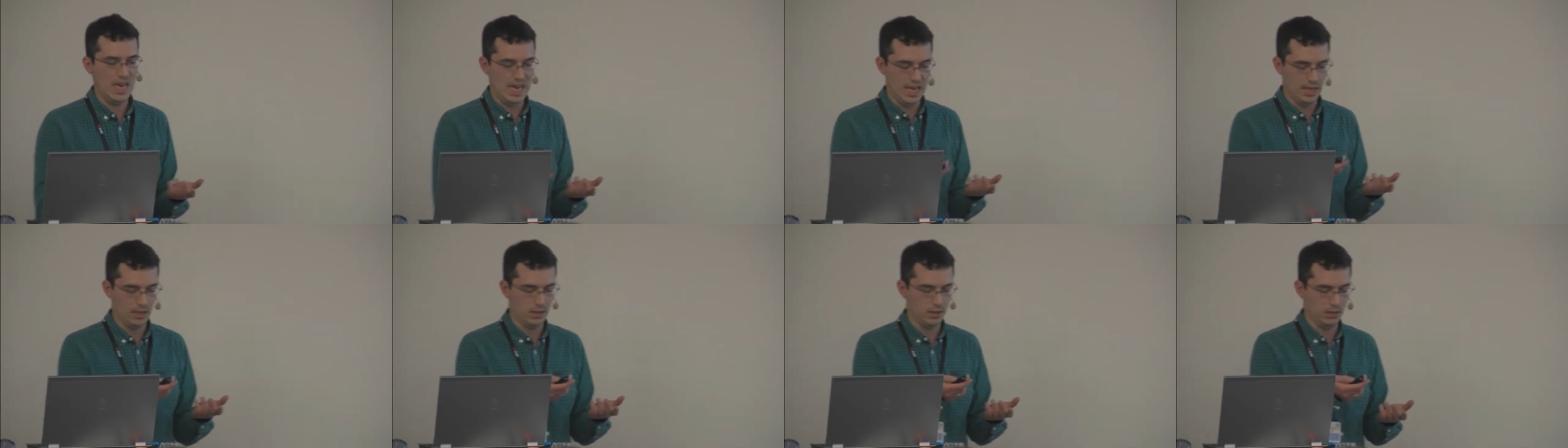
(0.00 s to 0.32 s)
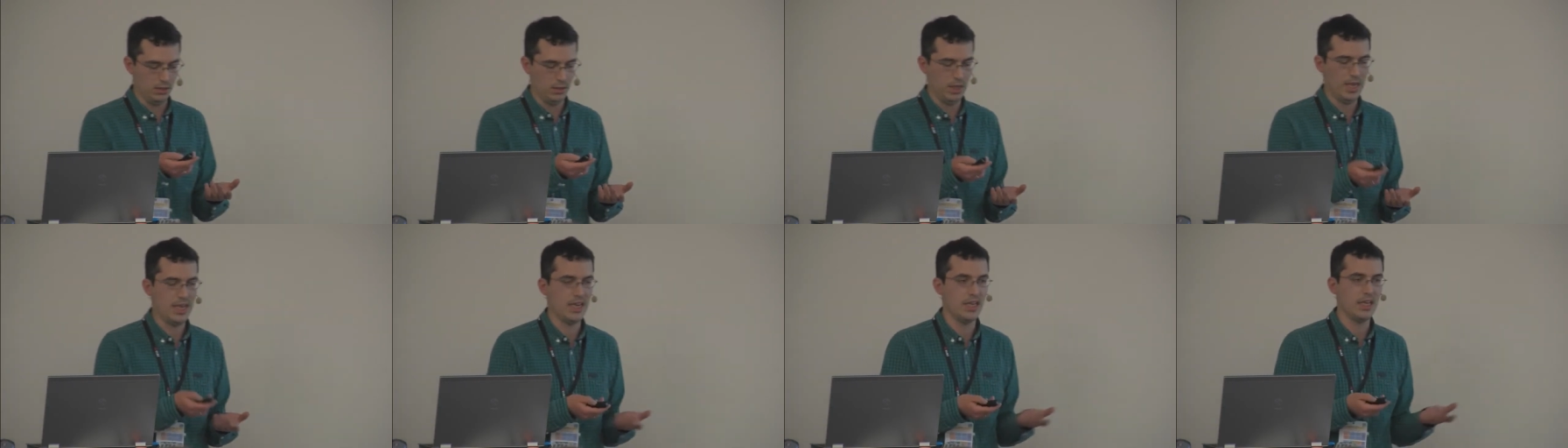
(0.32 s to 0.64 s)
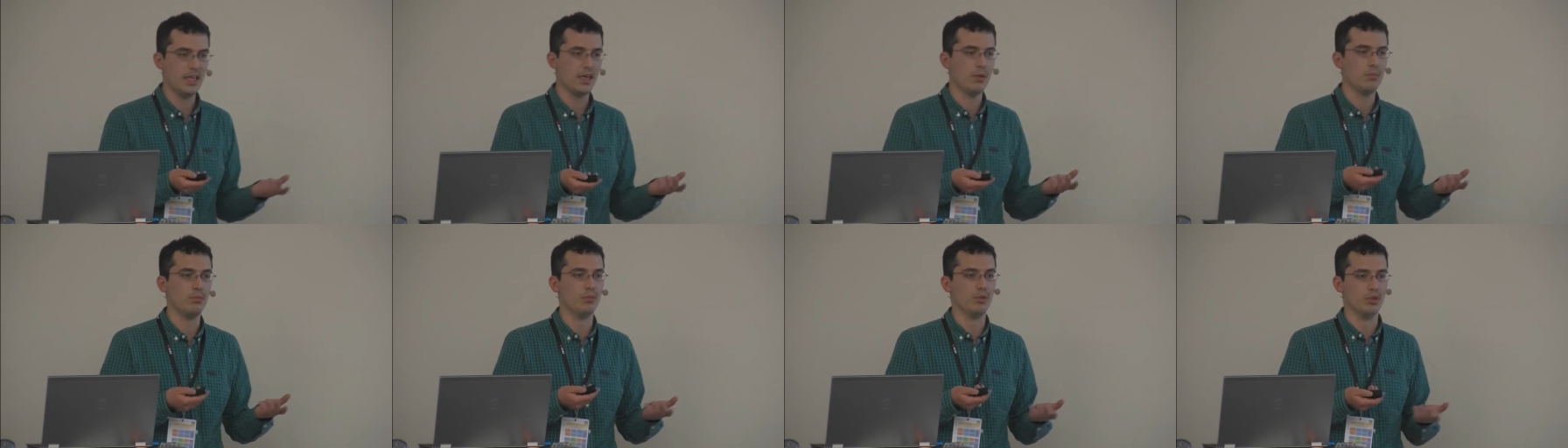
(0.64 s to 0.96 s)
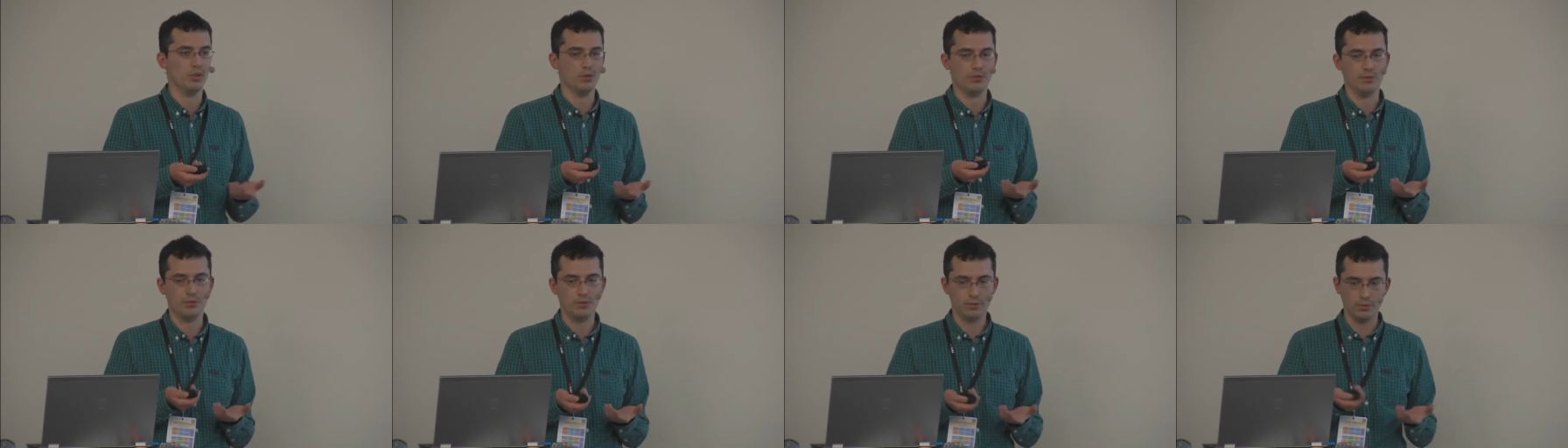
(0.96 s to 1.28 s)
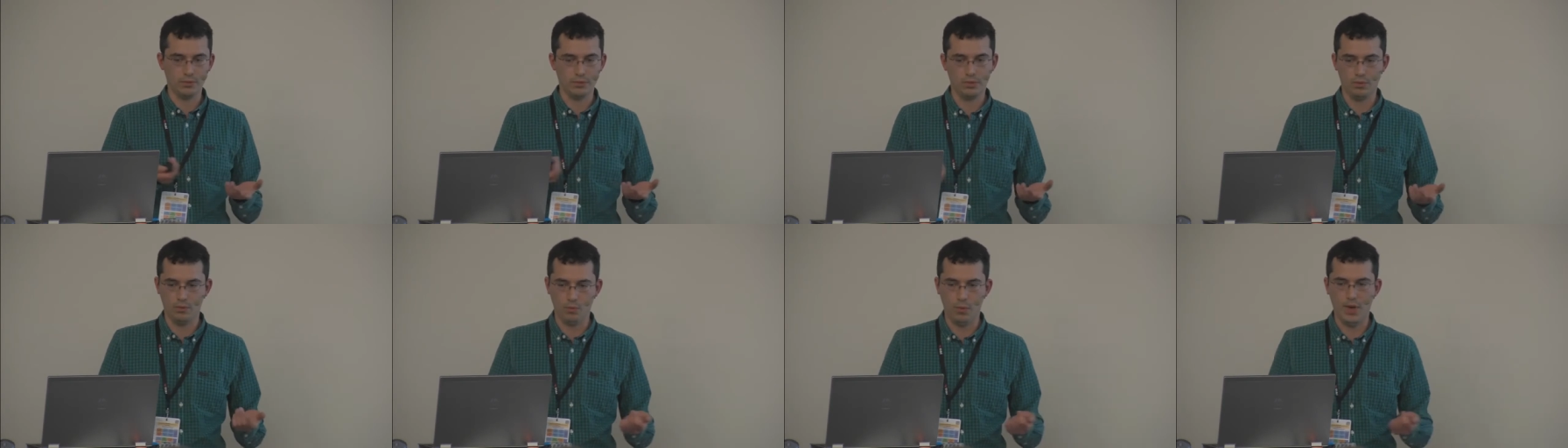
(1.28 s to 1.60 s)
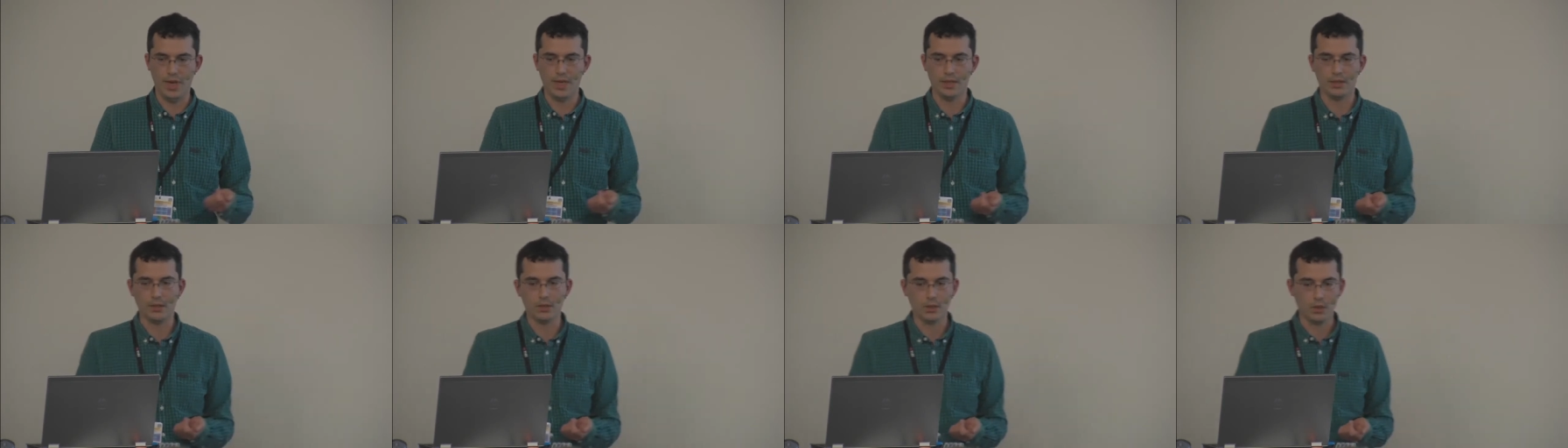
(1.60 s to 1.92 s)
uh, any number of
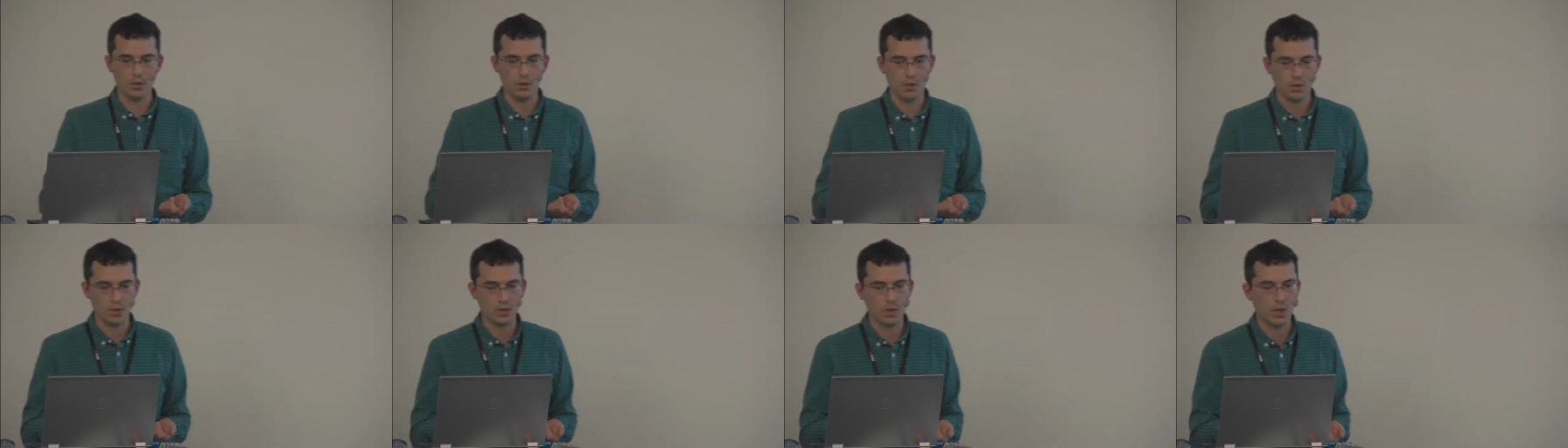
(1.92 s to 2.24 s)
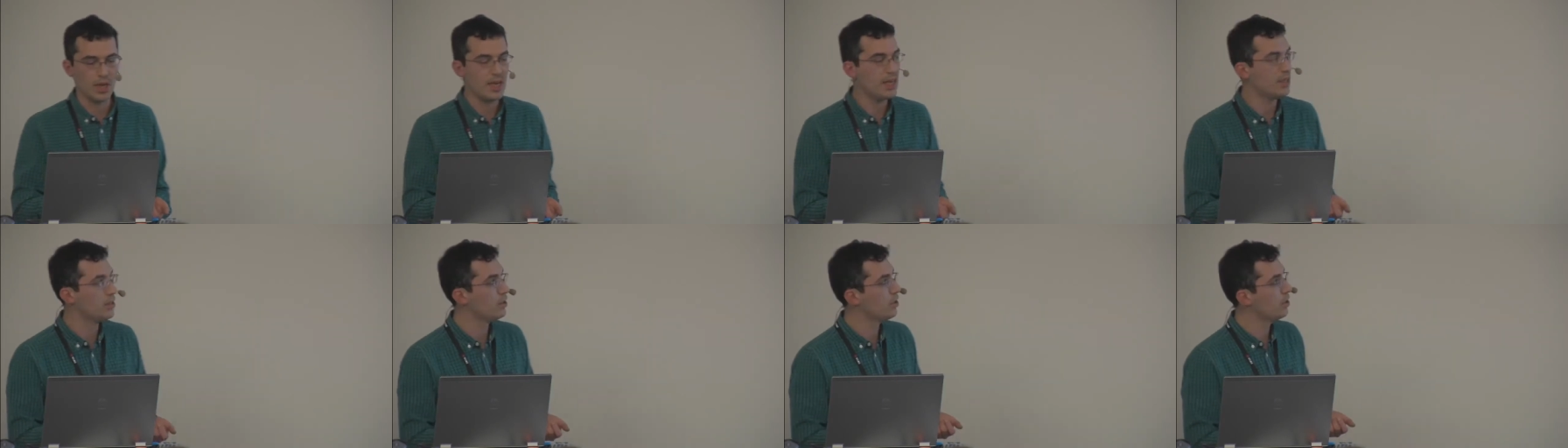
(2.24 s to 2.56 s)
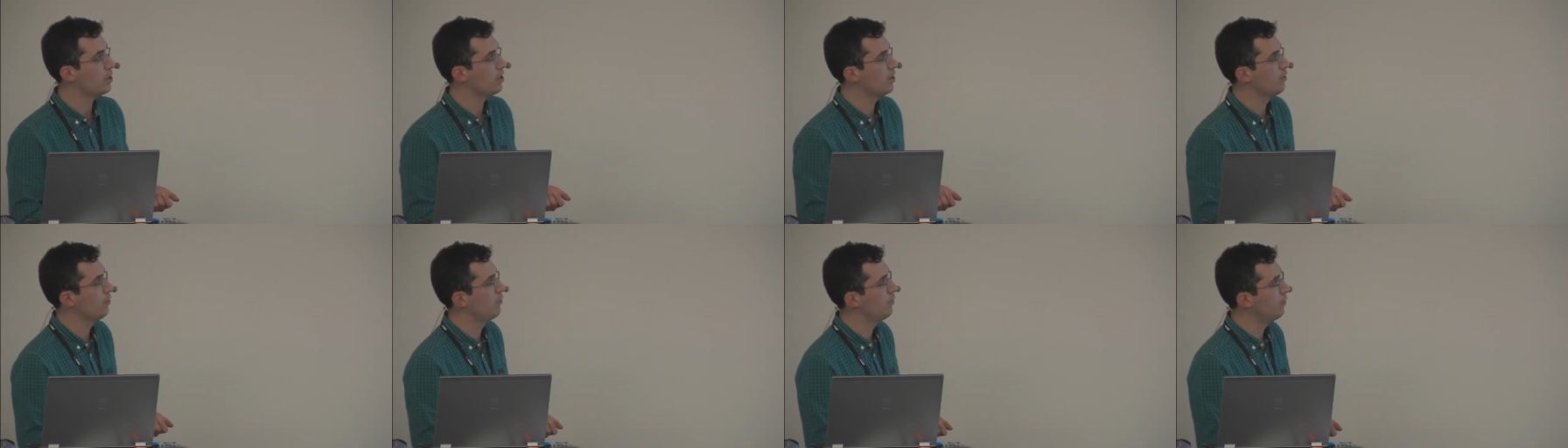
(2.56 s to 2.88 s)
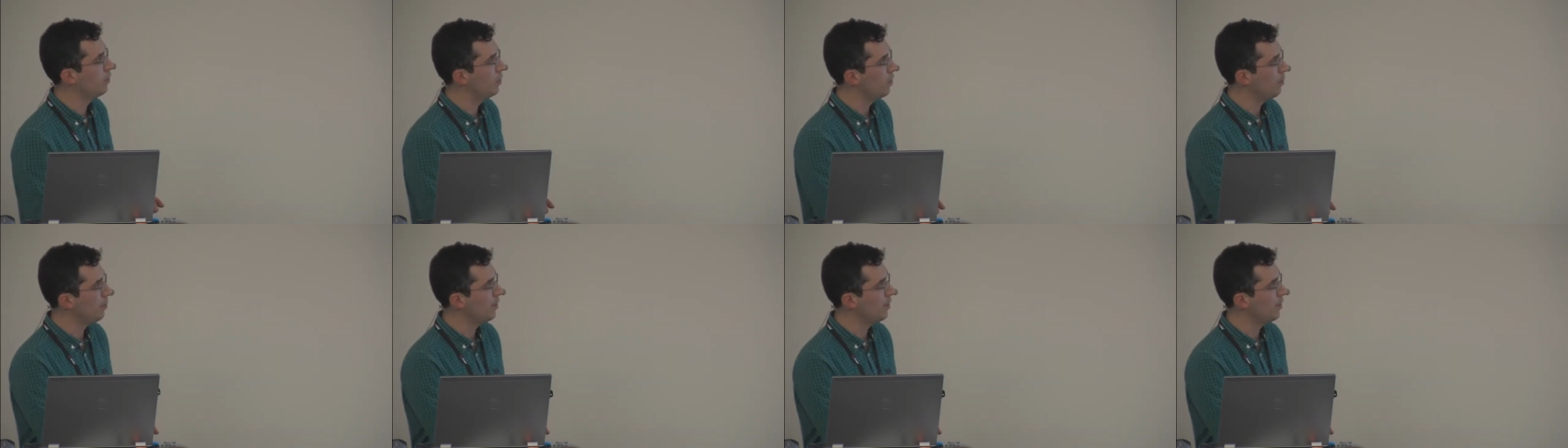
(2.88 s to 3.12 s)
ways. So, so here's just a few.